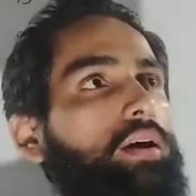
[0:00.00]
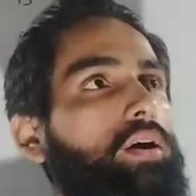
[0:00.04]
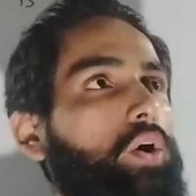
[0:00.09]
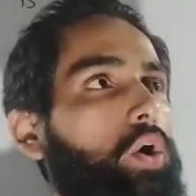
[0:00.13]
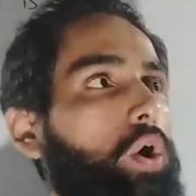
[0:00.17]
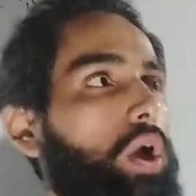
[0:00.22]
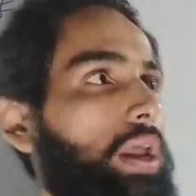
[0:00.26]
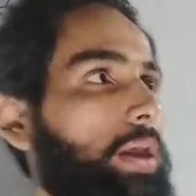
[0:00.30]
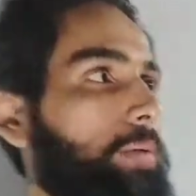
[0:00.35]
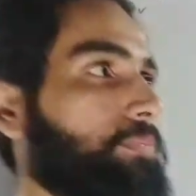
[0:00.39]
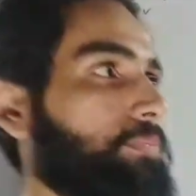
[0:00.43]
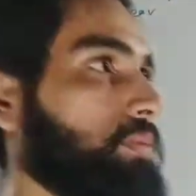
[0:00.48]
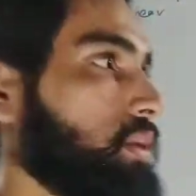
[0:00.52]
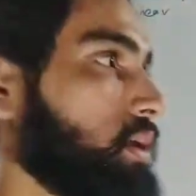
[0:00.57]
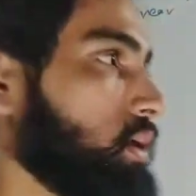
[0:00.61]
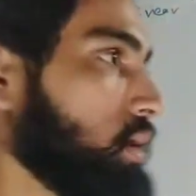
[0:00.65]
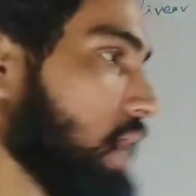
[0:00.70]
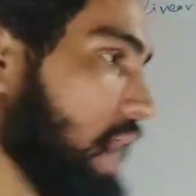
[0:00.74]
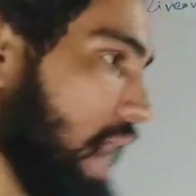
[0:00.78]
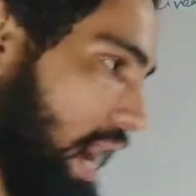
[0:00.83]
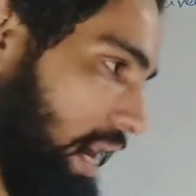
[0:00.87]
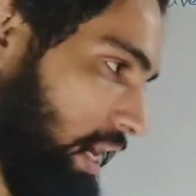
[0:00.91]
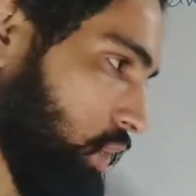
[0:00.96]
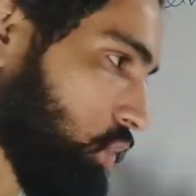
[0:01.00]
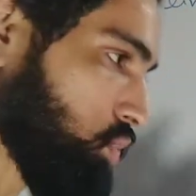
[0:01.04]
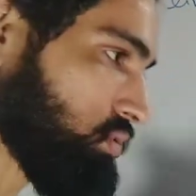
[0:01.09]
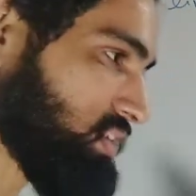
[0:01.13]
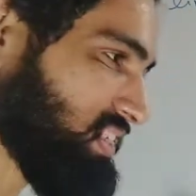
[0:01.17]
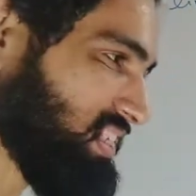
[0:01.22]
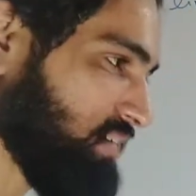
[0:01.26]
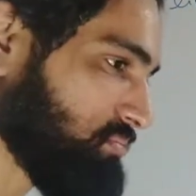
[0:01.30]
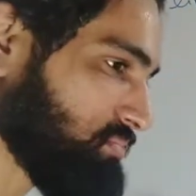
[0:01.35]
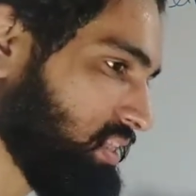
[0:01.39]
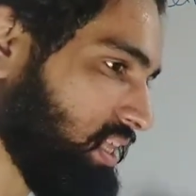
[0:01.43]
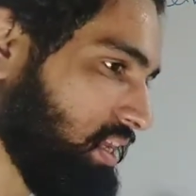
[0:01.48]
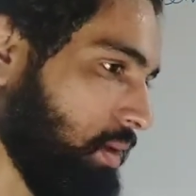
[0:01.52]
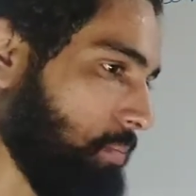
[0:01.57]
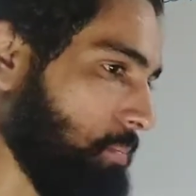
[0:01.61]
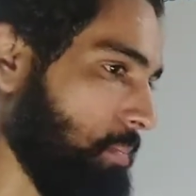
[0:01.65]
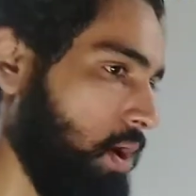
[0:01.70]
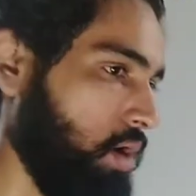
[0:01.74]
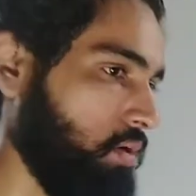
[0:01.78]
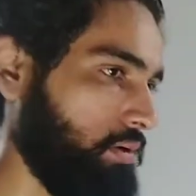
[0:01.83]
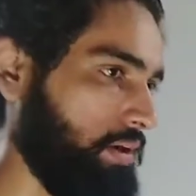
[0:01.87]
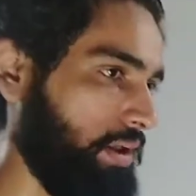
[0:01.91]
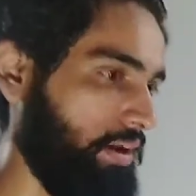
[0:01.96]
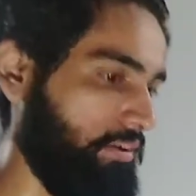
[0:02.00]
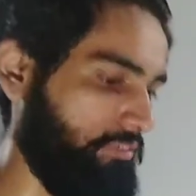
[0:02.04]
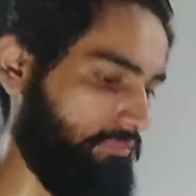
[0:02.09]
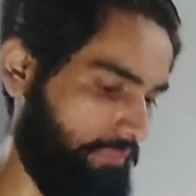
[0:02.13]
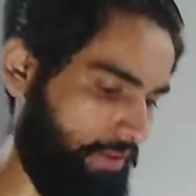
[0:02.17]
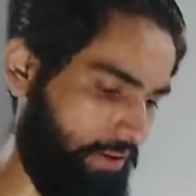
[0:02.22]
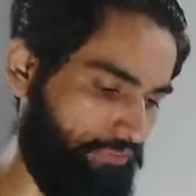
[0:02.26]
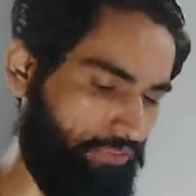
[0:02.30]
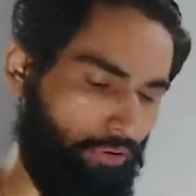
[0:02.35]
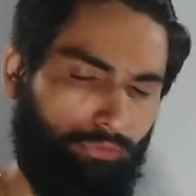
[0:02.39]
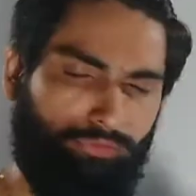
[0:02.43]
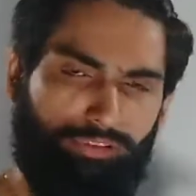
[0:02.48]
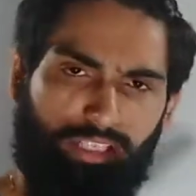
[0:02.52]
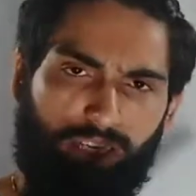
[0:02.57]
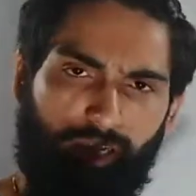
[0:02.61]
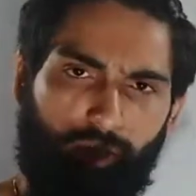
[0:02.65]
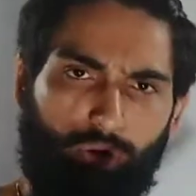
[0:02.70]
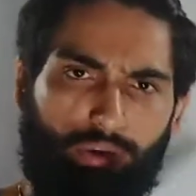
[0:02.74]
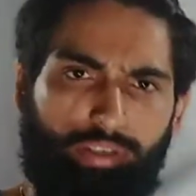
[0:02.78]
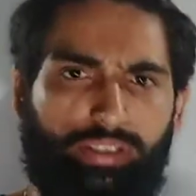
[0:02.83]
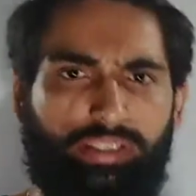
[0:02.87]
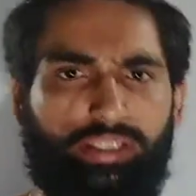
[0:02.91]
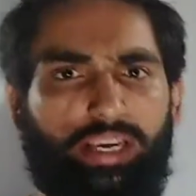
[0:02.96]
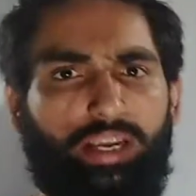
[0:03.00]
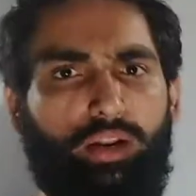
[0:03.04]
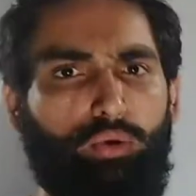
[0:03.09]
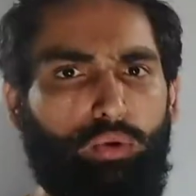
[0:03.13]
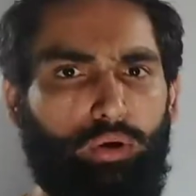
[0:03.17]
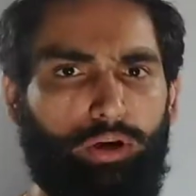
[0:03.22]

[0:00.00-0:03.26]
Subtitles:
Okay. I know something about f of 0 is 0,